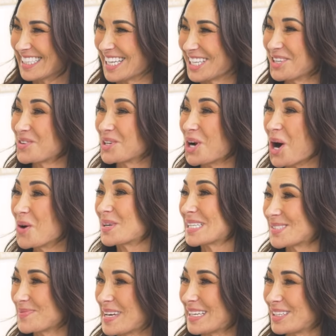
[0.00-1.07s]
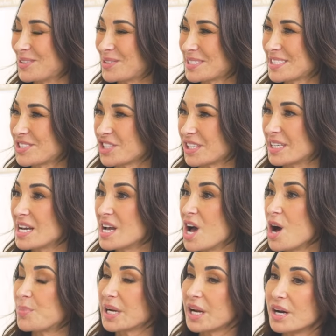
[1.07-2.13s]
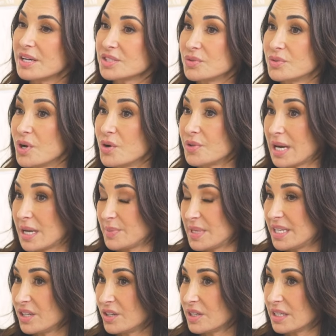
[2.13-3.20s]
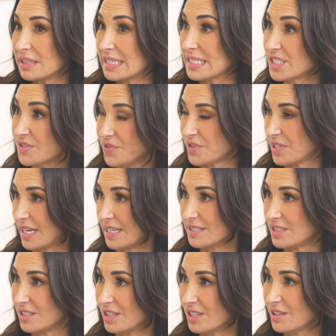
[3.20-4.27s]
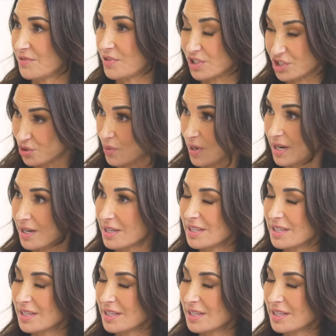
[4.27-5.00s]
like you can always make a new decision. But I also know that I'm here at least for the next year for sure.